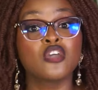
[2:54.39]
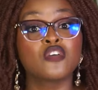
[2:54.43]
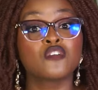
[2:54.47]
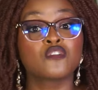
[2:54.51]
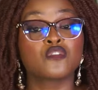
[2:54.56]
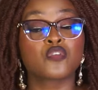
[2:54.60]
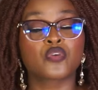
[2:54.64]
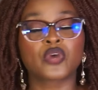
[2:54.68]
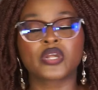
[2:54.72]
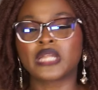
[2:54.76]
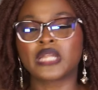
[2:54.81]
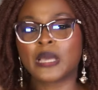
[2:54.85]

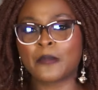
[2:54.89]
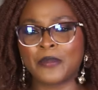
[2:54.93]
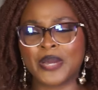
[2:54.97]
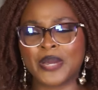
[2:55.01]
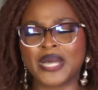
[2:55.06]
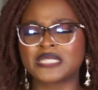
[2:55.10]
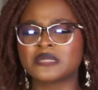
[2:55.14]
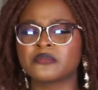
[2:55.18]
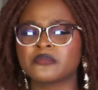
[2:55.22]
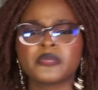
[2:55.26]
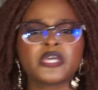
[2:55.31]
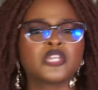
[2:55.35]
for an
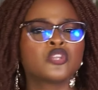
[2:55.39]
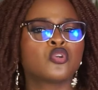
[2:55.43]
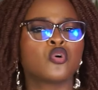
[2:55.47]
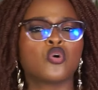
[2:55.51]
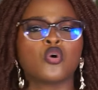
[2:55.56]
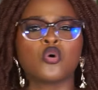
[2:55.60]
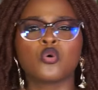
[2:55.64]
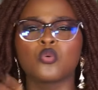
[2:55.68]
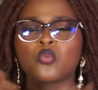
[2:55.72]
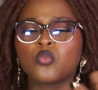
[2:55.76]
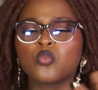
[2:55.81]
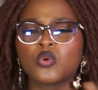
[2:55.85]
apartment
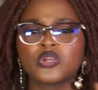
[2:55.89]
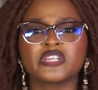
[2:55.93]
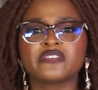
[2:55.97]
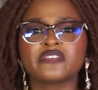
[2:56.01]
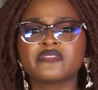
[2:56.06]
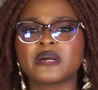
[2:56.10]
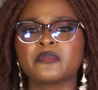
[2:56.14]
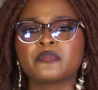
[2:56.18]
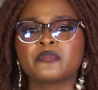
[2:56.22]
or whatever